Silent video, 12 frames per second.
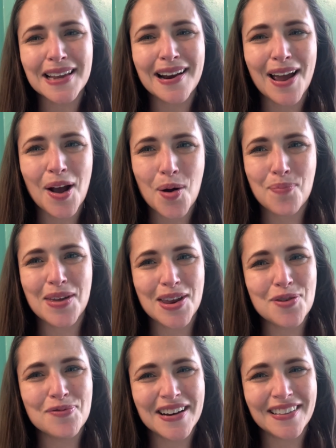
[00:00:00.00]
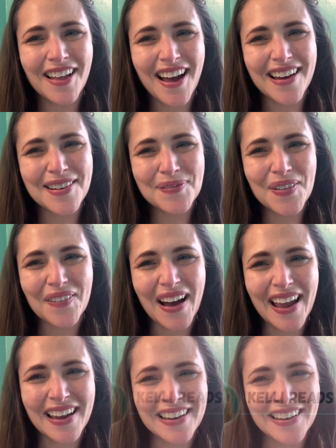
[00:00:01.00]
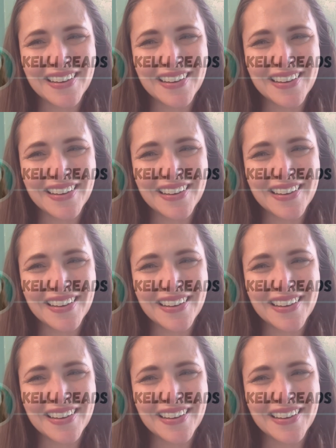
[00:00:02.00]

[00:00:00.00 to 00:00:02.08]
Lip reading: and I hope that you read a lot. Bye.